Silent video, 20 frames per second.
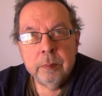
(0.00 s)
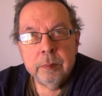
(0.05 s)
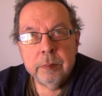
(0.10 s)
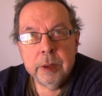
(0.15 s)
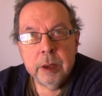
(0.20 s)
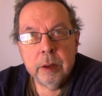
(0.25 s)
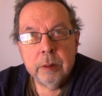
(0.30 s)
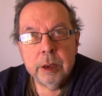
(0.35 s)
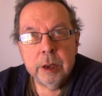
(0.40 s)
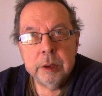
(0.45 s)

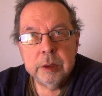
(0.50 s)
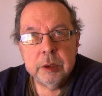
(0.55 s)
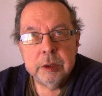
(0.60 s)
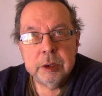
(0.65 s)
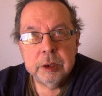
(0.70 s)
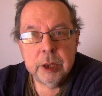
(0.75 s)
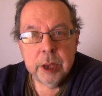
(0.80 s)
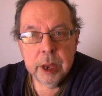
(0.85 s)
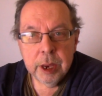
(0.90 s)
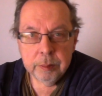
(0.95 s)
Now, at the
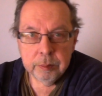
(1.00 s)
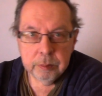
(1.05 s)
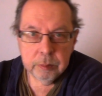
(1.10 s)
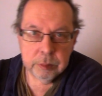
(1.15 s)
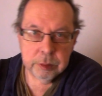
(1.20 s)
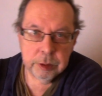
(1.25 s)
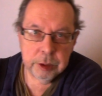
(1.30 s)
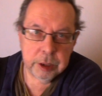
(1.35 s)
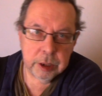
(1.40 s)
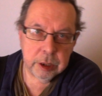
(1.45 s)
time
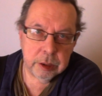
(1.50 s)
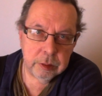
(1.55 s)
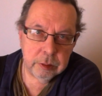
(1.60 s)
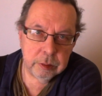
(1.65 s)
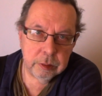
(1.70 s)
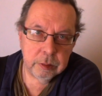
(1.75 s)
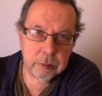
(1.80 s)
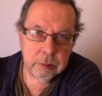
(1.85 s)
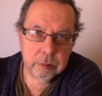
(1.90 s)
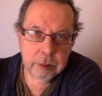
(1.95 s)

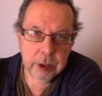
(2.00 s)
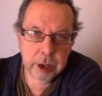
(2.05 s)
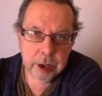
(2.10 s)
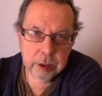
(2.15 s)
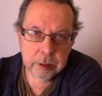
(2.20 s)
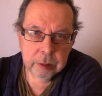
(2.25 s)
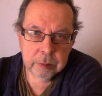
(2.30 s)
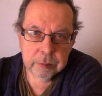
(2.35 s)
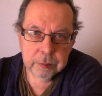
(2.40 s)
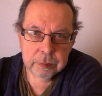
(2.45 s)
Lincoln
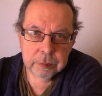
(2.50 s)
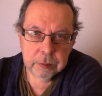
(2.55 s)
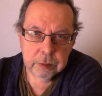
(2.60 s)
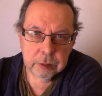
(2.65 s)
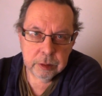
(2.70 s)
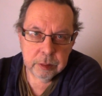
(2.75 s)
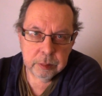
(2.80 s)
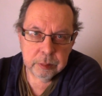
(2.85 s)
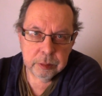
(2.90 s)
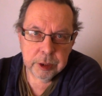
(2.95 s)
ran
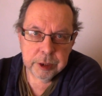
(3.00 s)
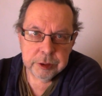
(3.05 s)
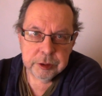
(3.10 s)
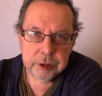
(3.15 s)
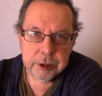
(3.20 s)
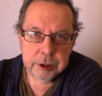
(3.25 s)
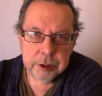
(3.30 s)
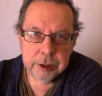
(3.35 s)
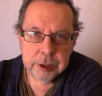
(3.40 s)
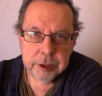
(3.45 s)
for
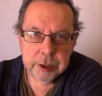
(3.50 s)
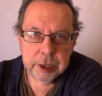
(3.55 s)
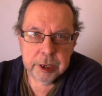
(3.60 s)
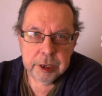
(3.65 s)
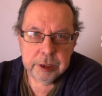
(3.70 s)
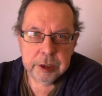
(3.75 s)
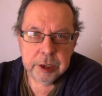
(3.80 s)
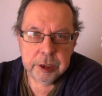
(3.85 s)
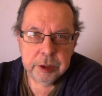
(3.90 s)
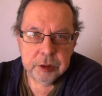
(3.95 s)
president in
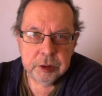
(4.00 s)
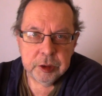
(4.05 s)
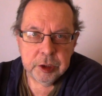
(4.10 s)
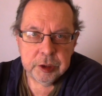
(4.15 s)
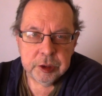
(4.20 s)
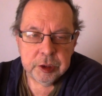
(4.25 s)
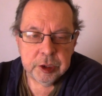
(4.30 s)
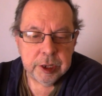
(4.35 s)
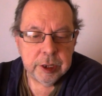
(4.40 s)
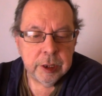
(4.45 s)

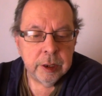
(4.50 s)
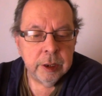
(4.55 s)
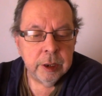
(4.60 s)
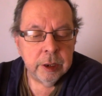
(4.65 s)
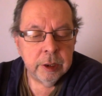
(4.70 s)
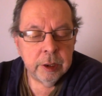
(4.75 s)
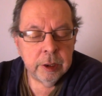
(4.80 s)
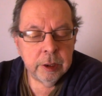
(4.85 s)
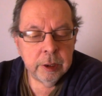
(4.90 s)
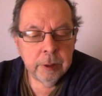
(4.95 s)
1860,
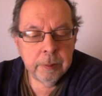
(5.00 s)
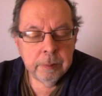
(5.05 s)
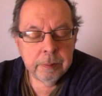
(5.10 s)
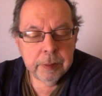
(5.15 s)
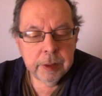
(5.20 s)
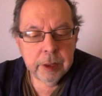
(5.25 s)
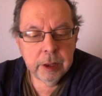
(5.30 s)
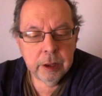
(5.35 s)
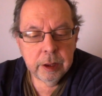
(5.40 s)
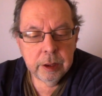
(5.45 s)

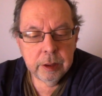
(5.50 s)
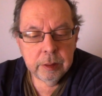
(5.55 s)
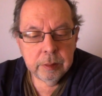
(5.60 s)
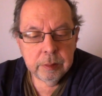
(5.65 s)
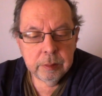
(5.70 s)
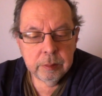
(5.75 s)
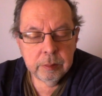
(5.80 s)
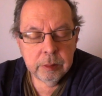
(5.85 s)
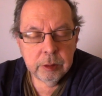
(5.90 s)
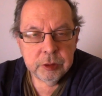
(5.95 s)
uh,
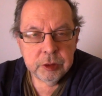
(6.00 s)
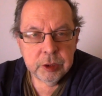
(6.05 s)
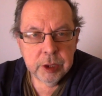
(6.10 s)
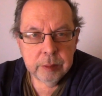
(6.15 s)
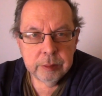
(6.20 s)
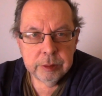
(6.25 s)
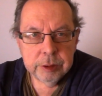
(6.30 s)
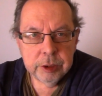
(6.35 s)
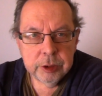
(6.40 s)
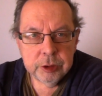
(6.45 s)
most
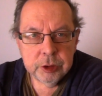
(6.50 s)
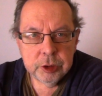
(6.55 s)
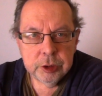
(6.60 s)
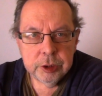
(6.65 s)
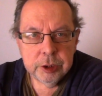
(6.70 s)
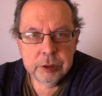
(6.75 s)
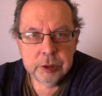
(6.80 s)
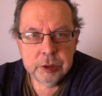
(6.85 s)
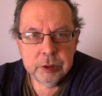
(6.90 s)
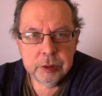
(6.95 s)

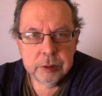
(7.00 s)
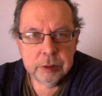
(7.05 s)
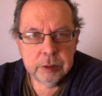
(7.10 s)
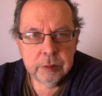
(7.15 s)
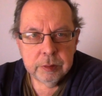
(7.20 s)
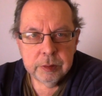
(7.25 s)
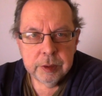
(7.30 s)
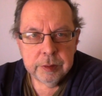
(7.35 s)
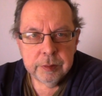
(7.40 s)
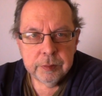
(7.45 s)
abolitionists
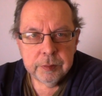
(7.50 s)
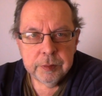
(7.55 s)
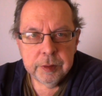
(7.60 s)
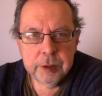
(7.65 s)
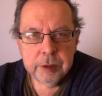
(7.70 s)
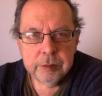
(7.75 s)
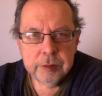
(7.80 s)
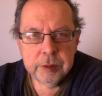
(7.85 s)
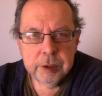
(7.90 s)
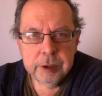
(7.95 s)
didn't
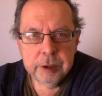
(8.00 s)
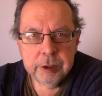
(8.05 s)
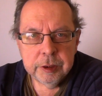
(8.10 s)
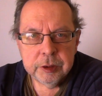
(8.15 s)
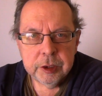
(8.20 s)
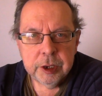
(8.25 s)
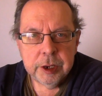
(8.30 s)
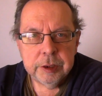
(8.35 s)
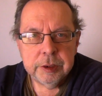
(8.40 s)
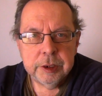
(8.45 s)
think that
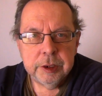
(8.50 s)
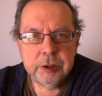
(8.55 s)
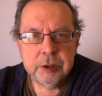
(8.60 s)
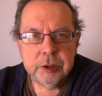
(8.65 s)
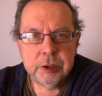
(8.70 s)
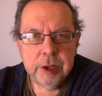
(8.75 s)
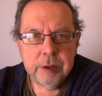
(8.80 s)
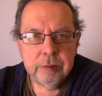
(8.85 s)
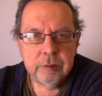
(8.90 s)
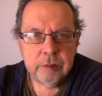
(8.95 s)
his
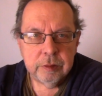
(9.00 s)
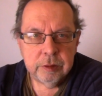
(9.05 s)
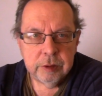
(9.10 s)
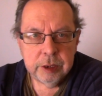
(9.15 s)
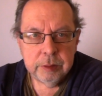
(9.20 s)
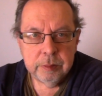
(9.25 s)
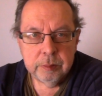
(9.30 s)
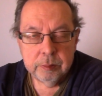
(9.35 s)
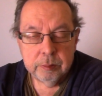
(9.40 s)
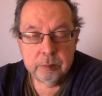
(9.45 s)

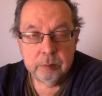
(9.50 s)
anti-slavery